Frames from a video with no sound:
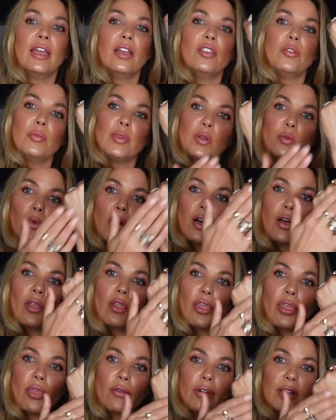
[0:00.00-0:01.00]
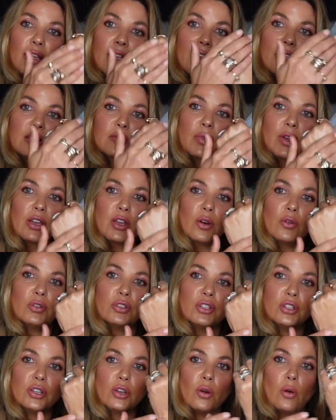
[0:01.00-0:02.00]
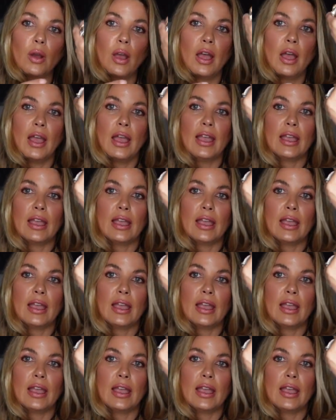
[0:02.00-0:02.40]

In the meanwhile, 3 is my go-to.